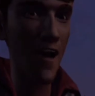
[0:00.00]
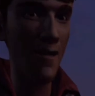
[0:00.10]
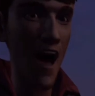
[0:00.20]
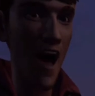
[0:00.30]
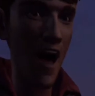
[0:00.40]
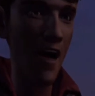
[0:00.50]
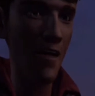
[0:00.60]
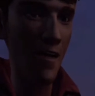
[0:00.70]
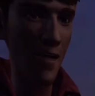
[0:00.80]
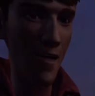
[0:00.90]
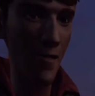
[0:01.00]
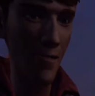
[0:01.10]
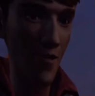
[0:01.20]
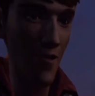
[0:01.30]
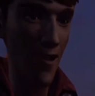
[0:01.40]
I've got my,
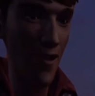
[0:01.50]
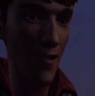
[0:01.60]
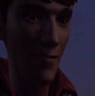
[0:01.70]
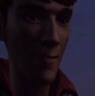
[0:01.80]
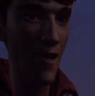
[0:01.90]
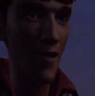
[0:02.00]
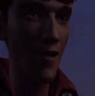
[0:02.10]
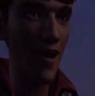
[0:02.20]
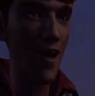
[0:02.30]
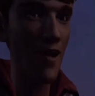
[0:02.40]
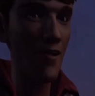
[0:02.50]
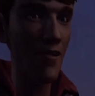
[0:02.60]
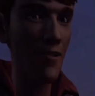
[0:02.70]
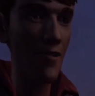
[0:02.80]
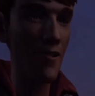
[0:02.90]
well, my
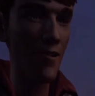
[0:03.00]
thoughts